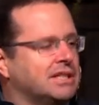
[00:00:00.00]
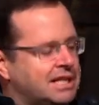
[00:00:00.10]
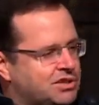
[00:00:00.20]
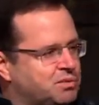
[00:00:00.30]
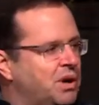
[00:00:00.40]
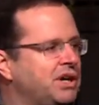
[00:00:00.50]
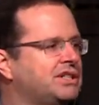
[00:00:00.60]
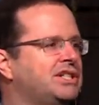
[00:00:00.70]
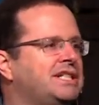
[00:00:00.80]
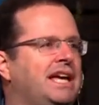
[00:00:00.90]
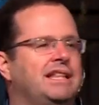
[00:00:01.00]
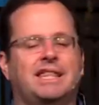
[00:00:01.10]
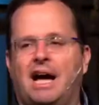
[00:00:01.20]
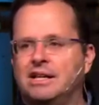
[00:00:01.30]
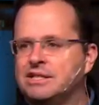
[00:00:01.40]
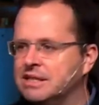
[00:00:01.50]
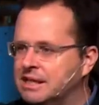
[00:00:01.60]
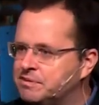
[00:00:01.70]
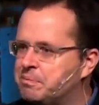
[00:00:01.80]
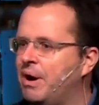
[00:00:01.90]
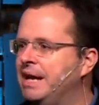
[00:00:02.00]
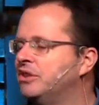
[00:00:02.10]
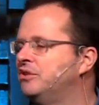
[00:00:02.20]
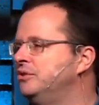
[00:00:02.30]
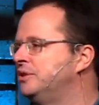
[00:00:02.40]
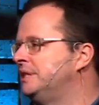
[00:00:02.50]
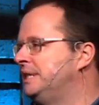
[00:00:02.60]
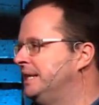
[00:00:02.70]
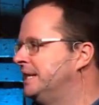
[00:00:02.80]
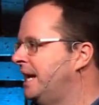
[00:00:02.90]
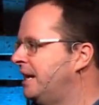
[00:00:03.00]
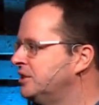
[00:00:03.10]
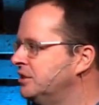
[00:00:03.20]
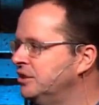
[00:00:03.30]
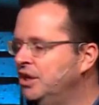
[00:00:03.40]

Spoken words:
let's work to 10,000, let's break through to 10,000,